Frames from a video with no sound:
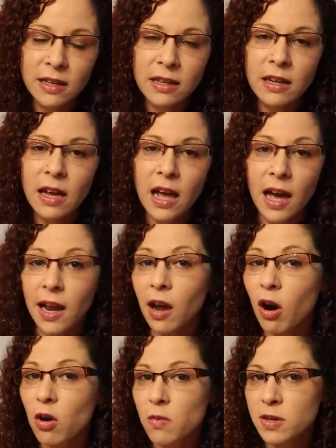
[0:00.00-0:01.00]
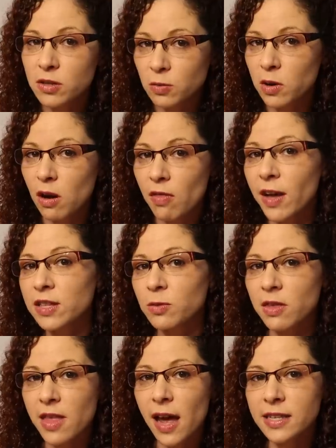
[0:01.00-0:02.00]
and I always will, and that's
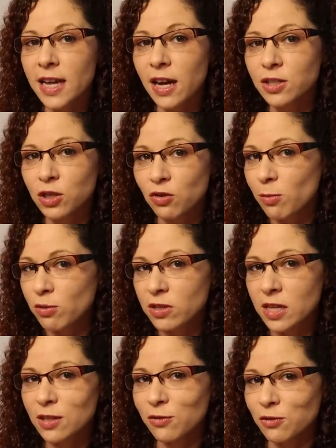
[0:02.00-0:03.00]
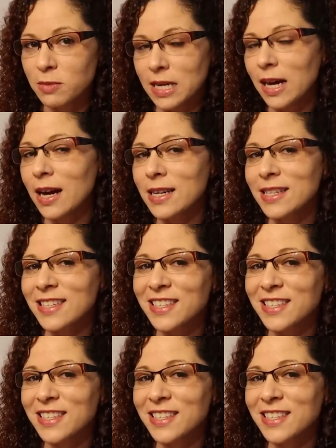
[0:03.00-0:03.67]
what that tattoo represents for me, guys.